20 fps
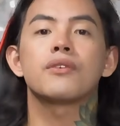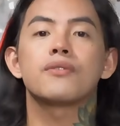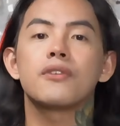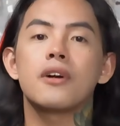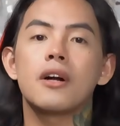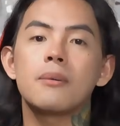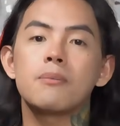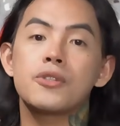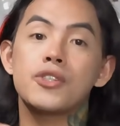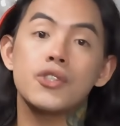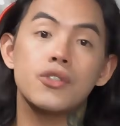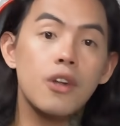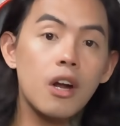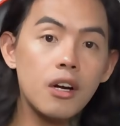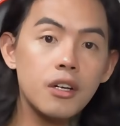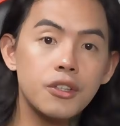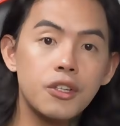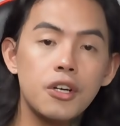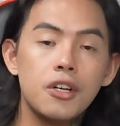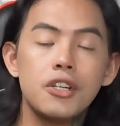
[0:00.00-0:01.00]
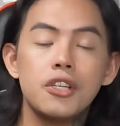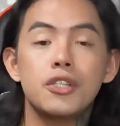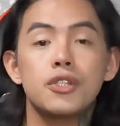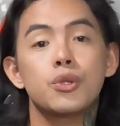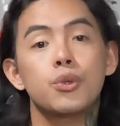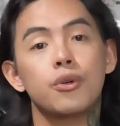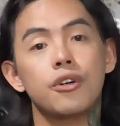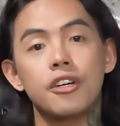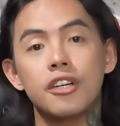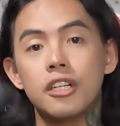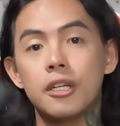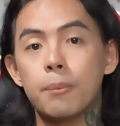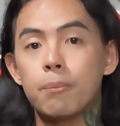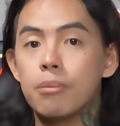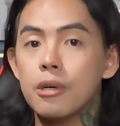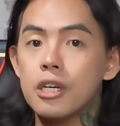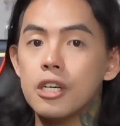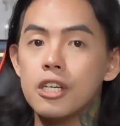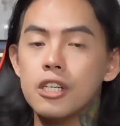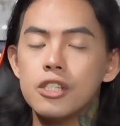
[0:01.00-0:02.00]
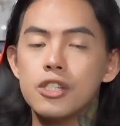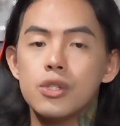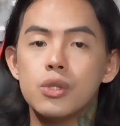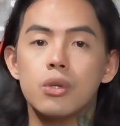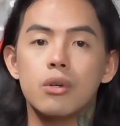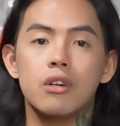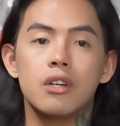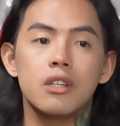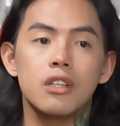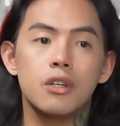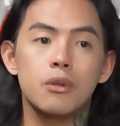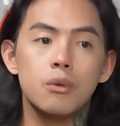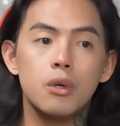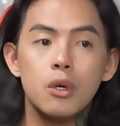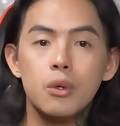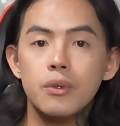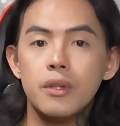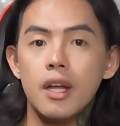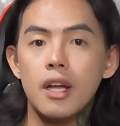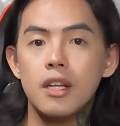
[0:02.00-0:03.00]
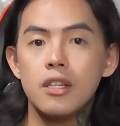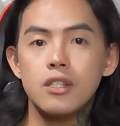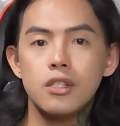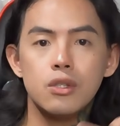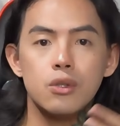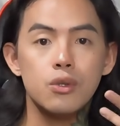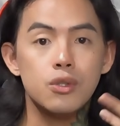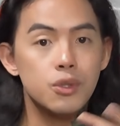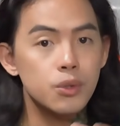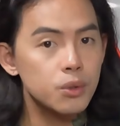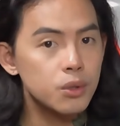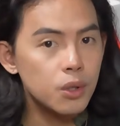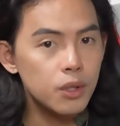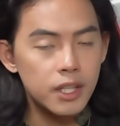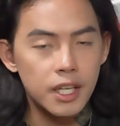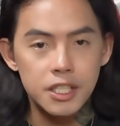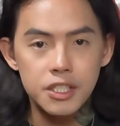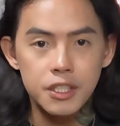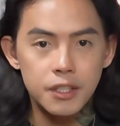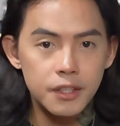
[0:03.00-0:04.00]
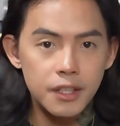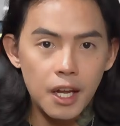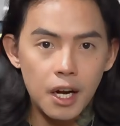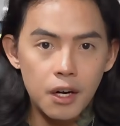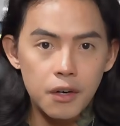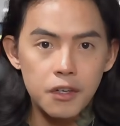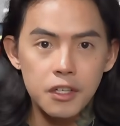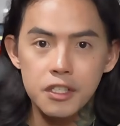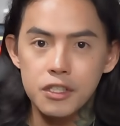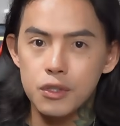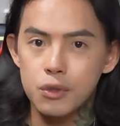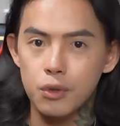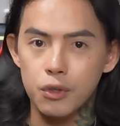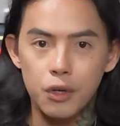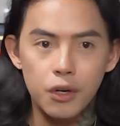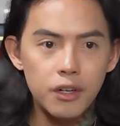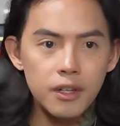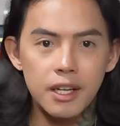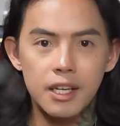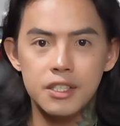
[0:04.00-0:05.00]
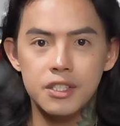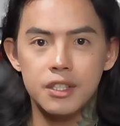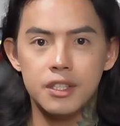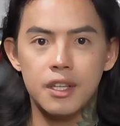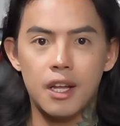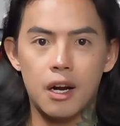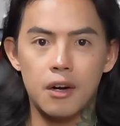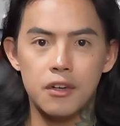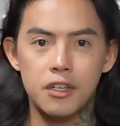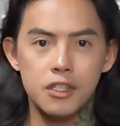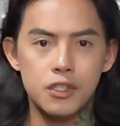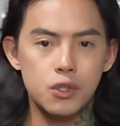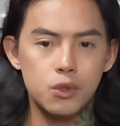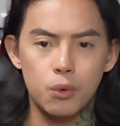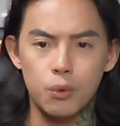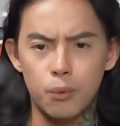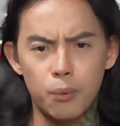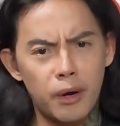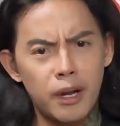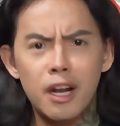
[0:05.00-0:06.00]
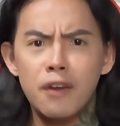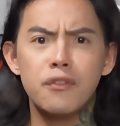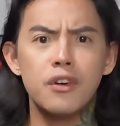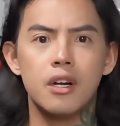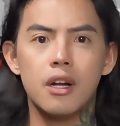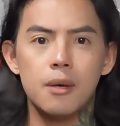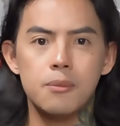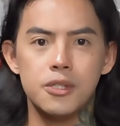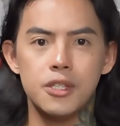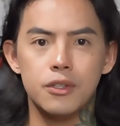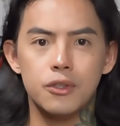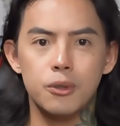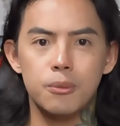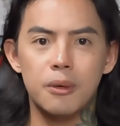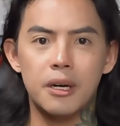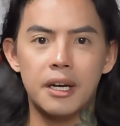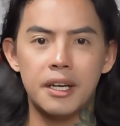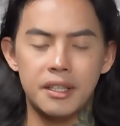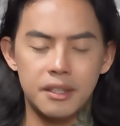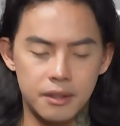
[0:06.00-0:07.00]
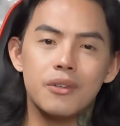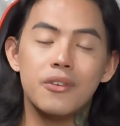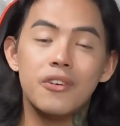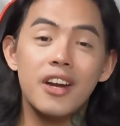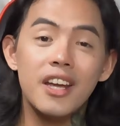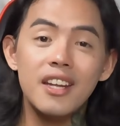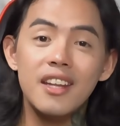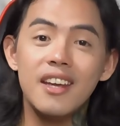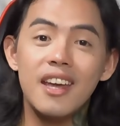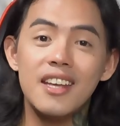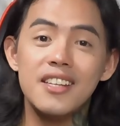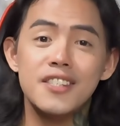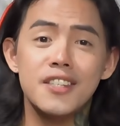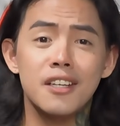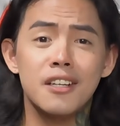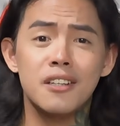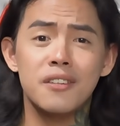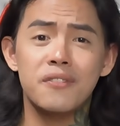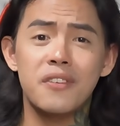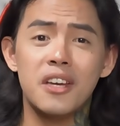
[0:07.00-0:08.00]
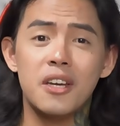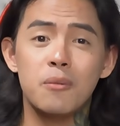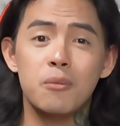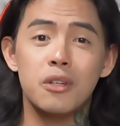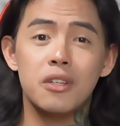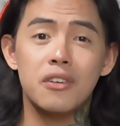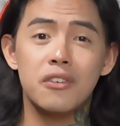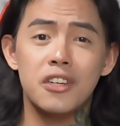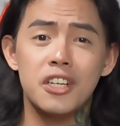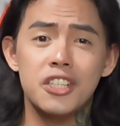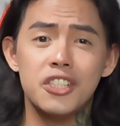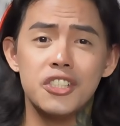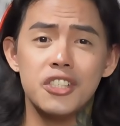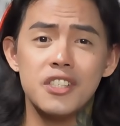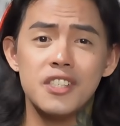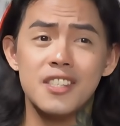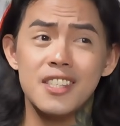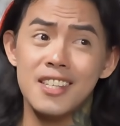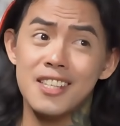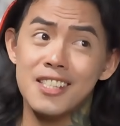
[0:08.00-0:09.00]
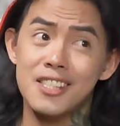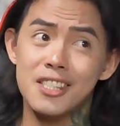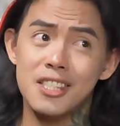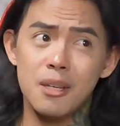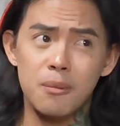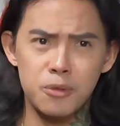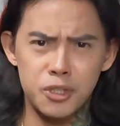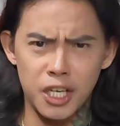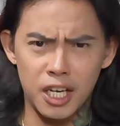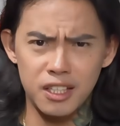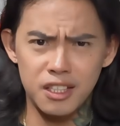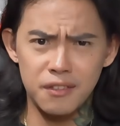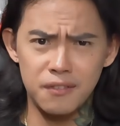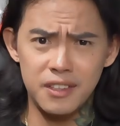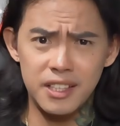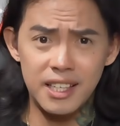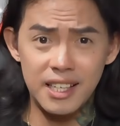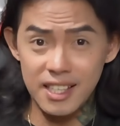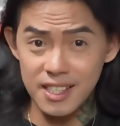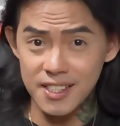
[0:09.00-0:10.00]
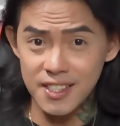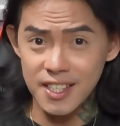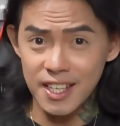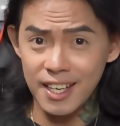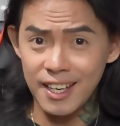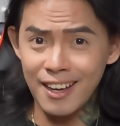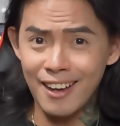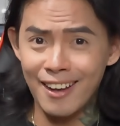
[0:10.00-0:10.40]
From starters, to early birds, to early rodents, to pseudo-legendaries, to your legendaries, to whatever comes into mind, creating a single Fakemon creatures is subjectively easy,